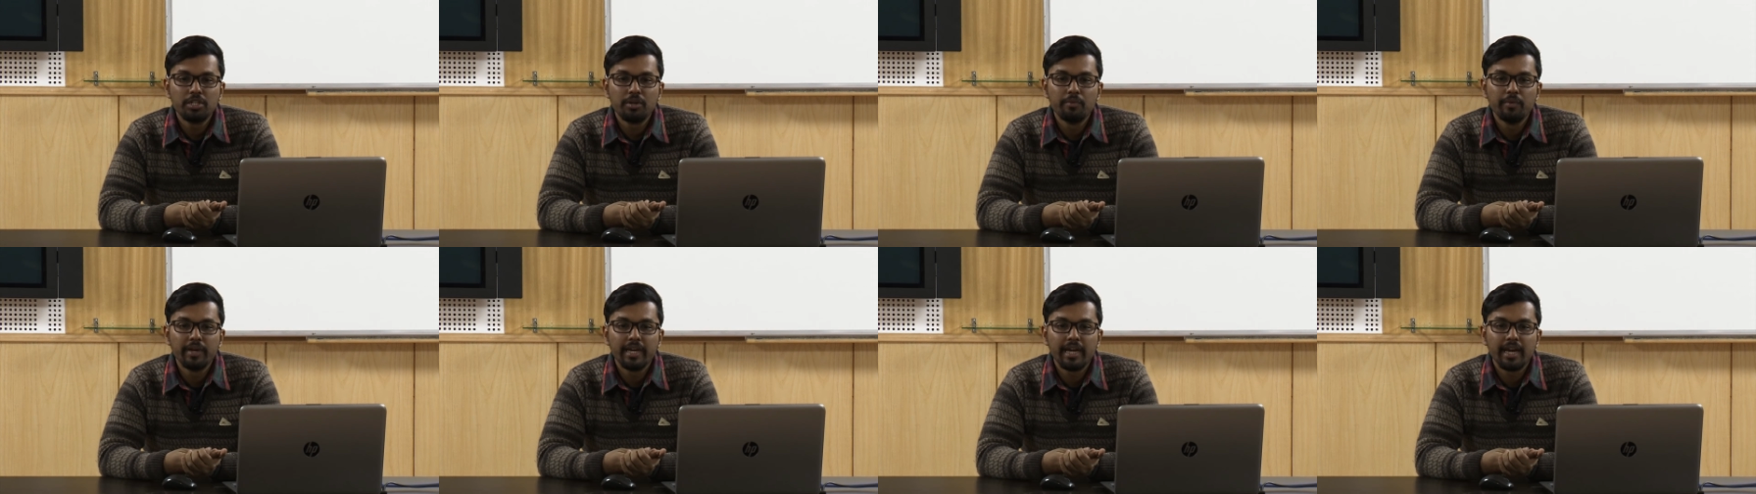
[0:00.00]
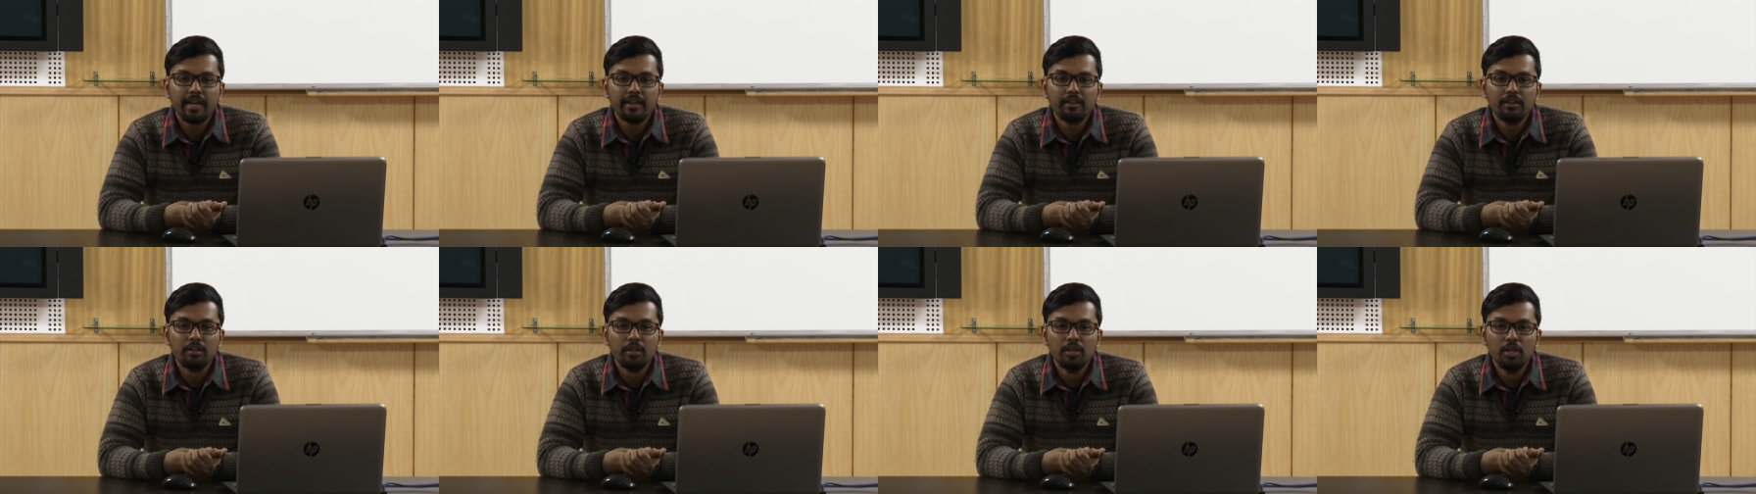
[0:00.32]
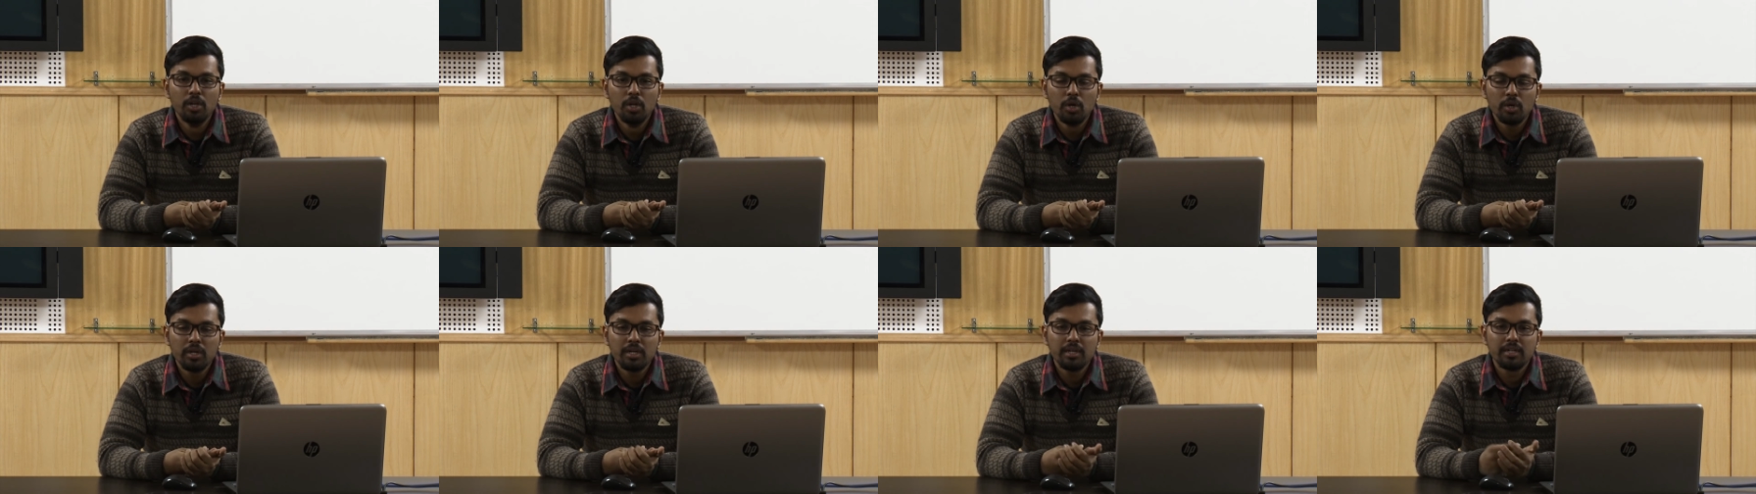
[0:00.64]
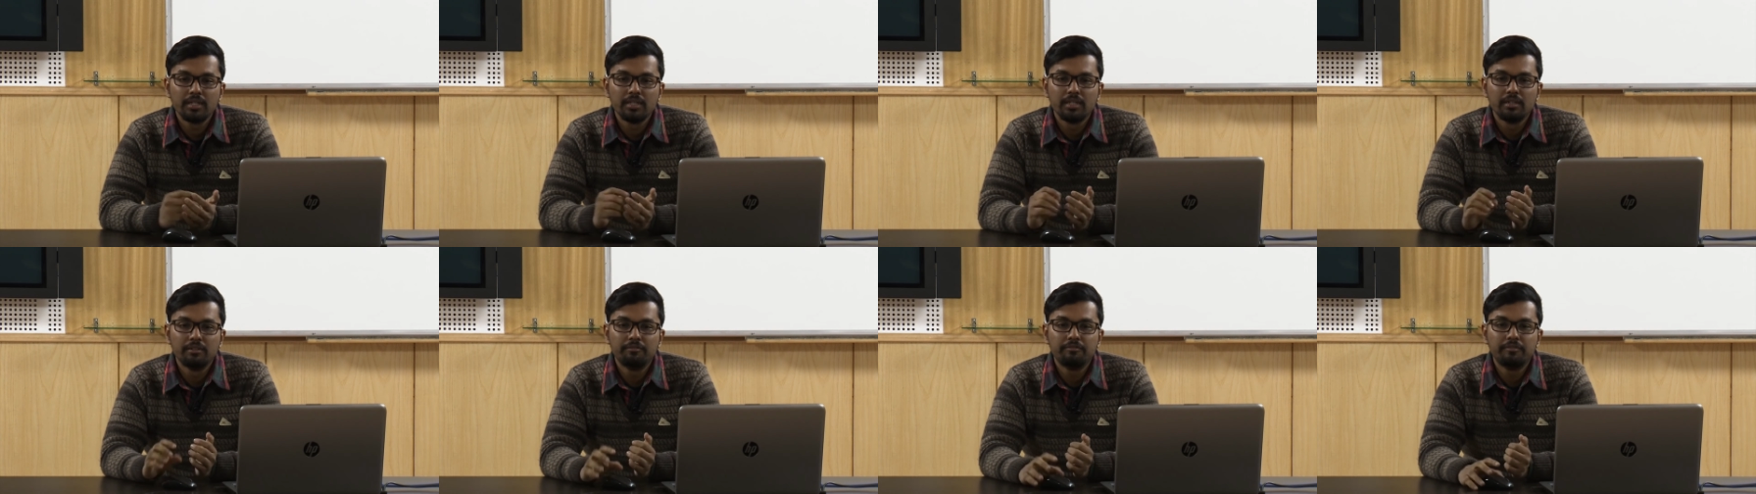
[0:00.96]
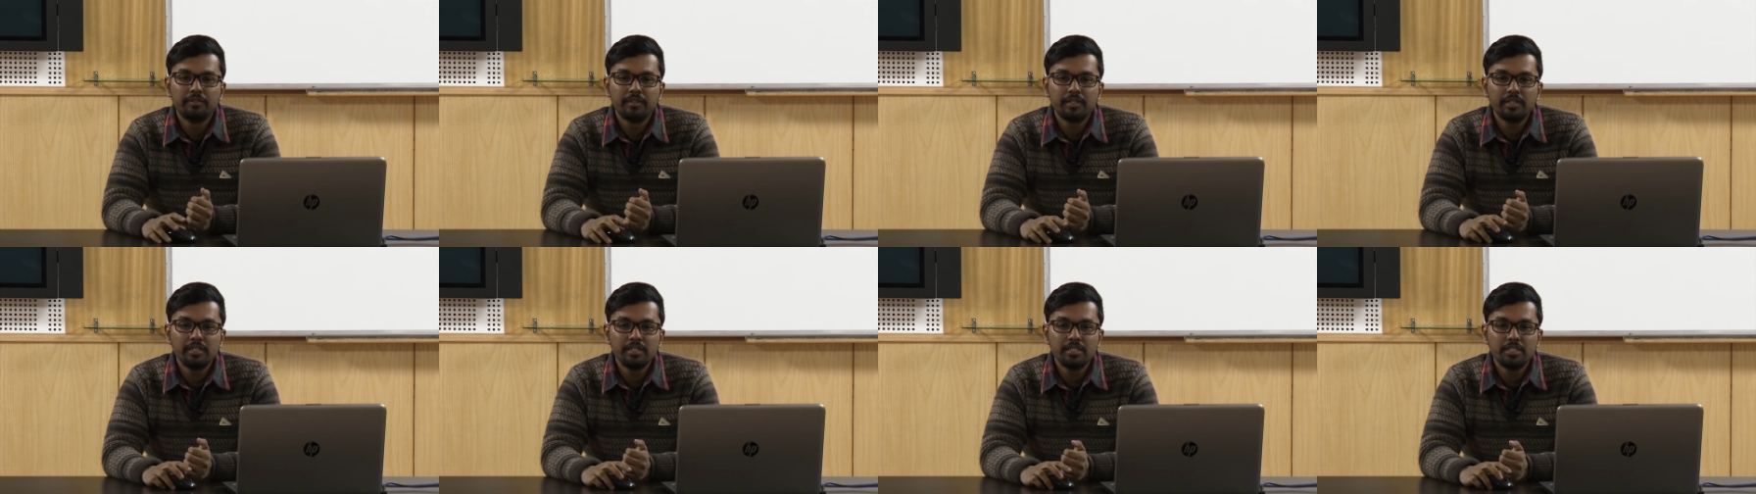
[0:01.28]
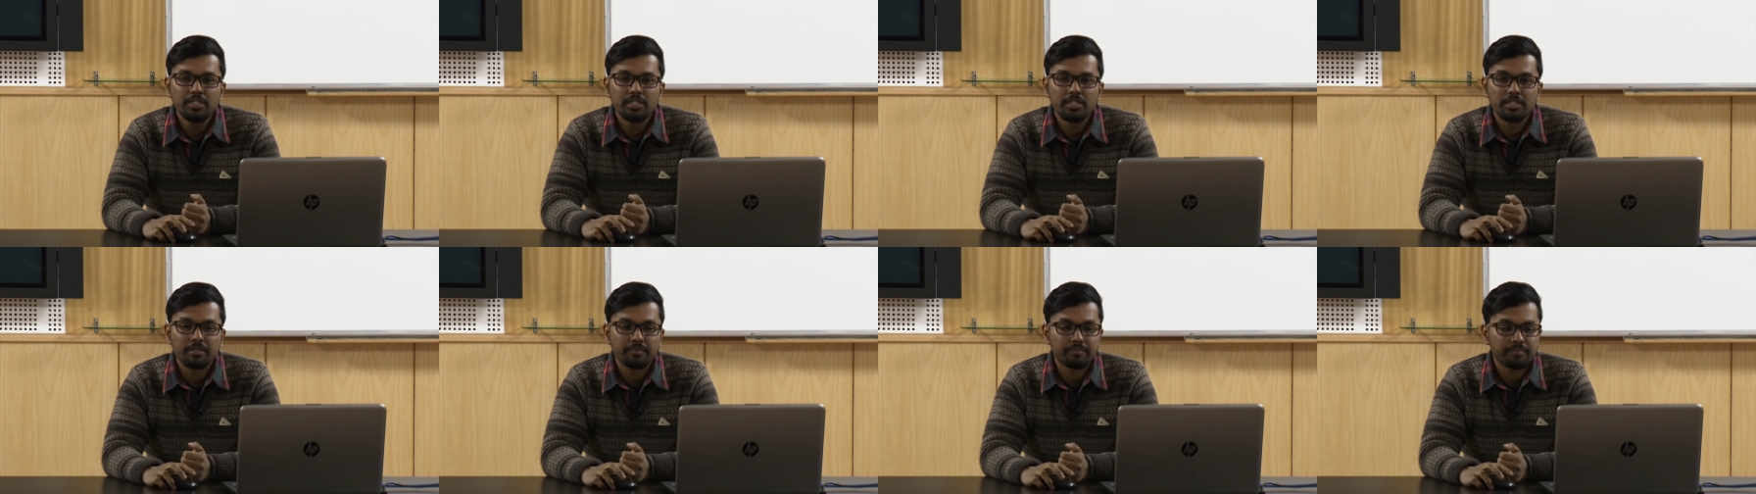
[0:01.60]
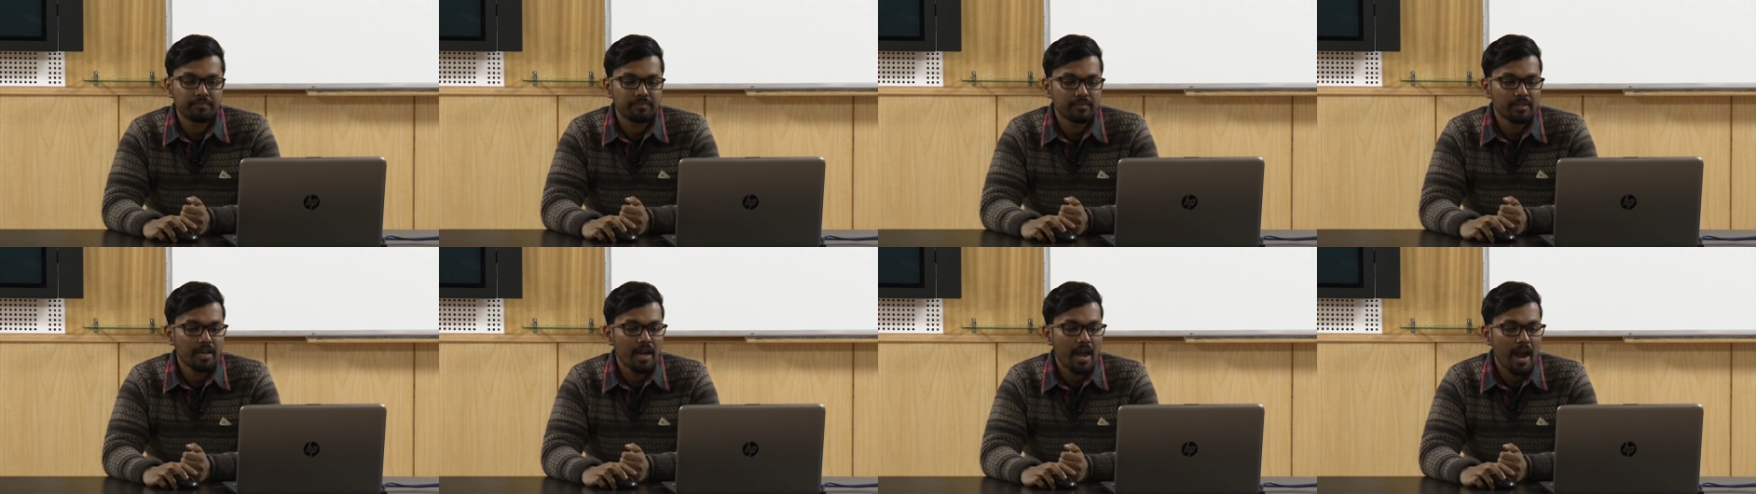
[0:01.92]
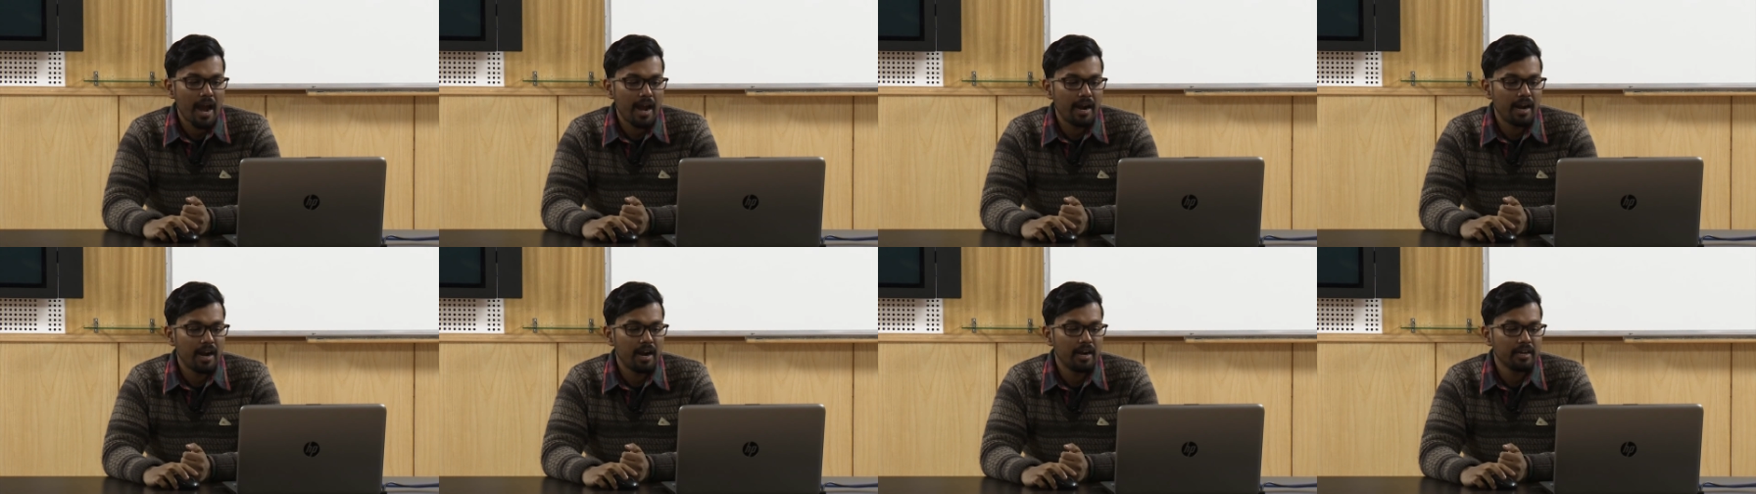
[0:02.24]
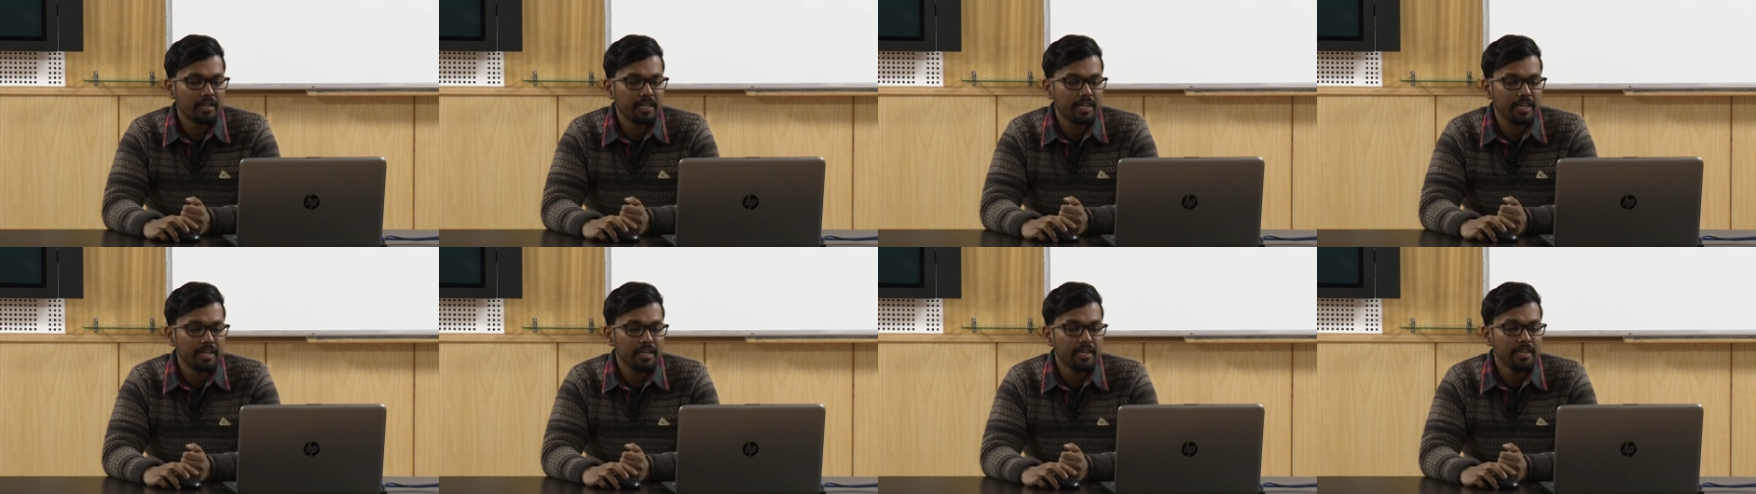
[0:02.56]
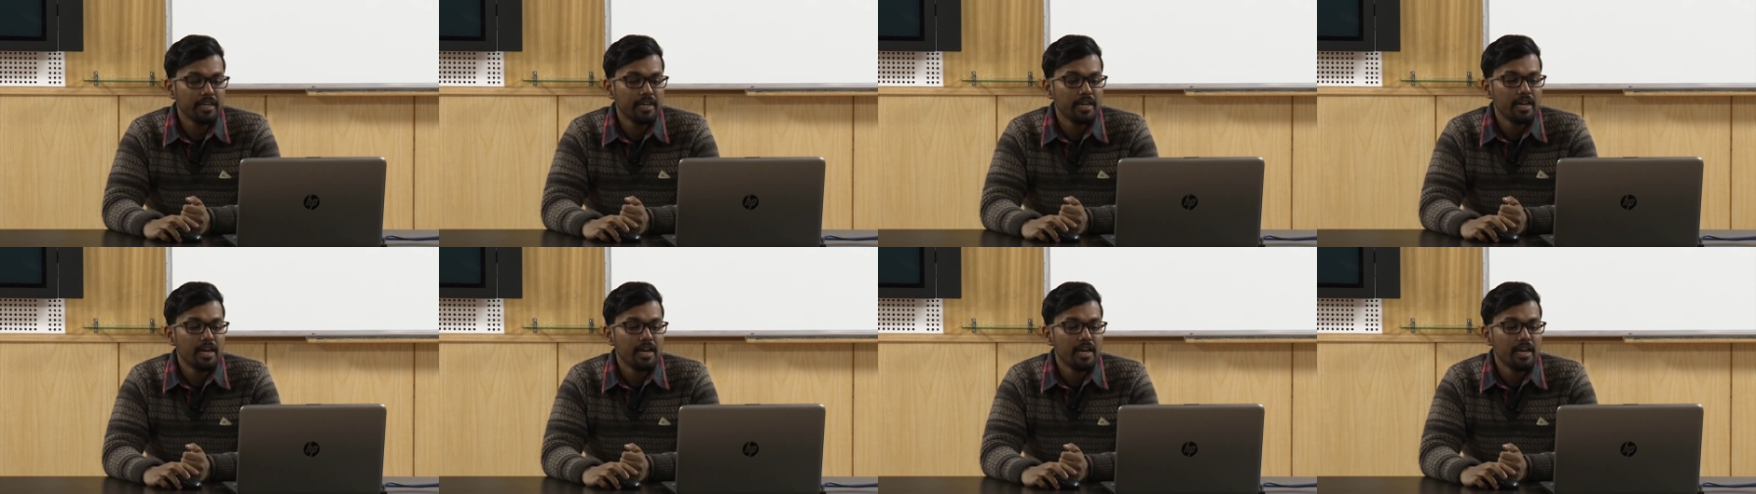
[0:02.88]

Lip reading: we can look the first hierarchy.